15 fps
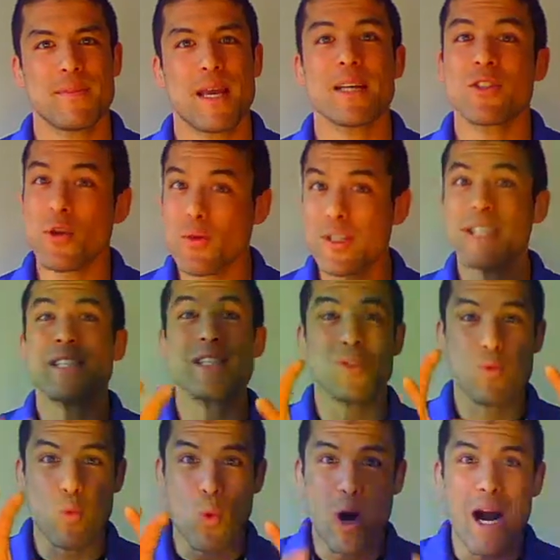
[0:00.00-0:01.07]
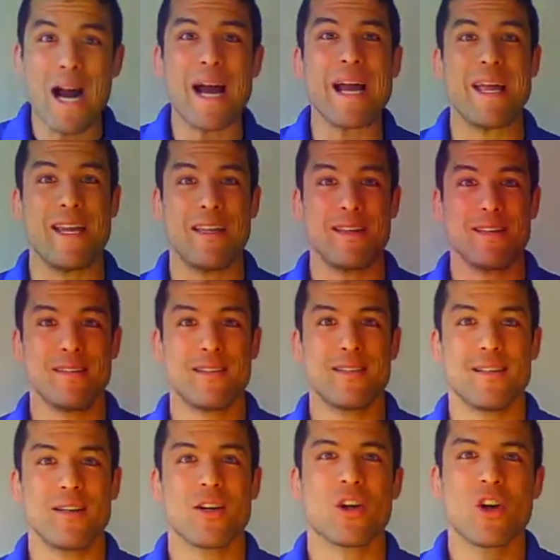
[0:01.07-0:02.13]
And so this is why
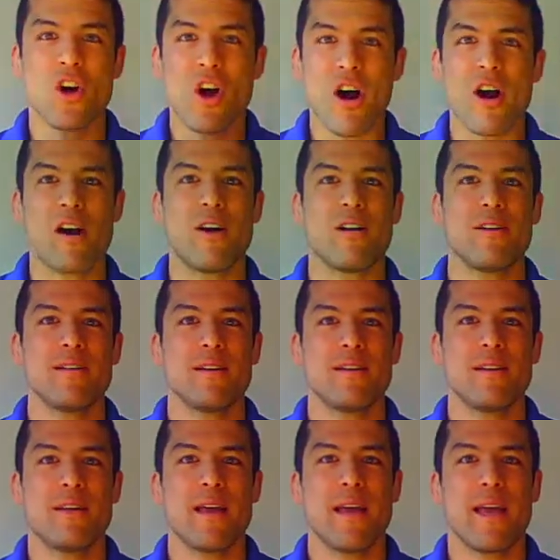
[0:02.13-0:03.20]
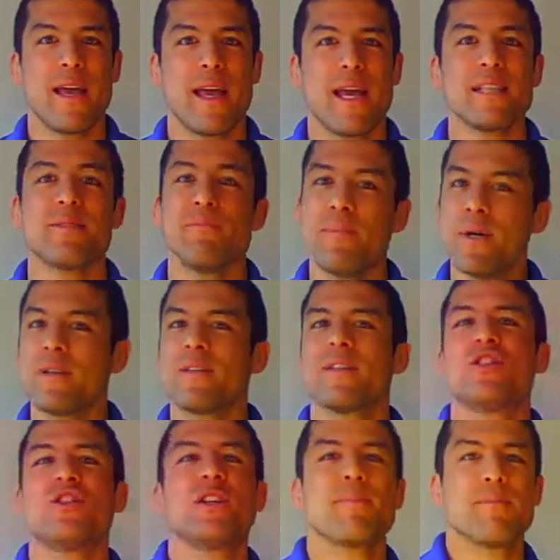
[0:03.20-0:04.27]
Carl has built a
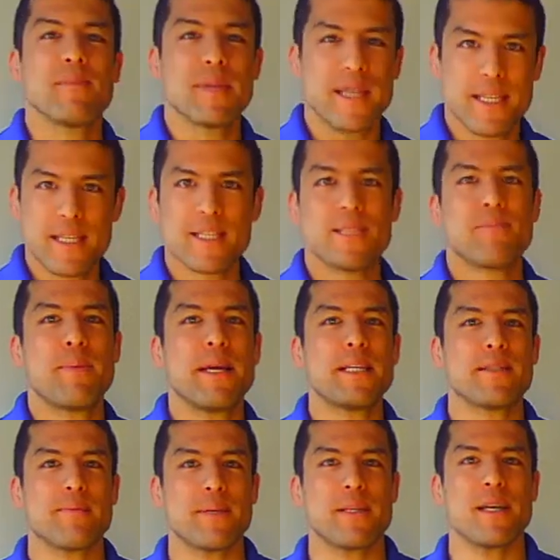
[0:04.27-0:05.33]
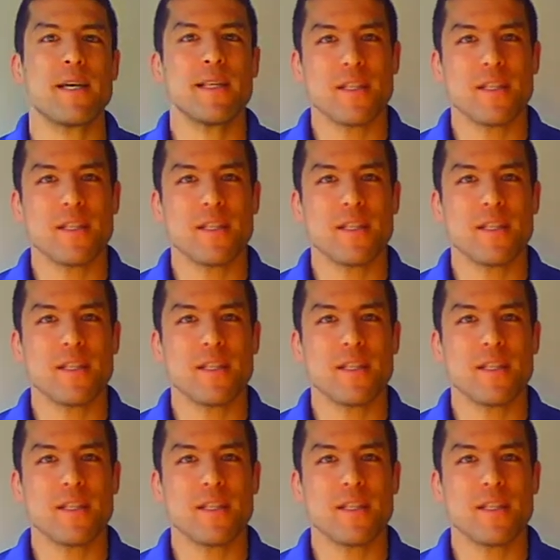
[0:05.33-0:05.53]
gym in his basement.